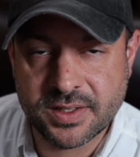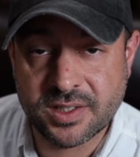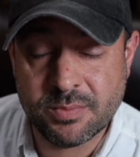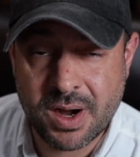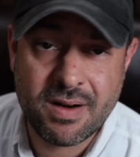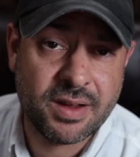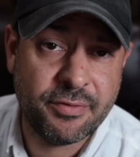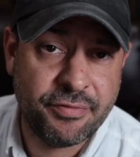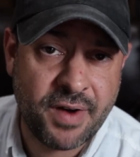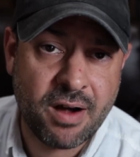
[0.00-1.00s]
American
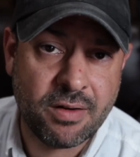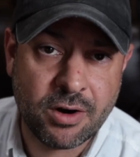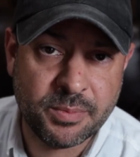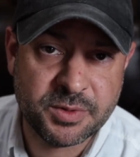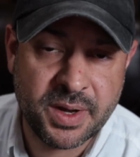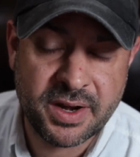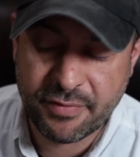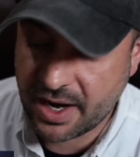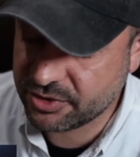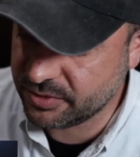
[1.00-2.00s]
firearms
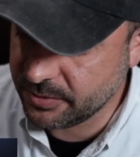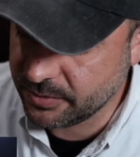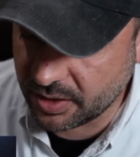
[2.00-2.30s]
manufacturer,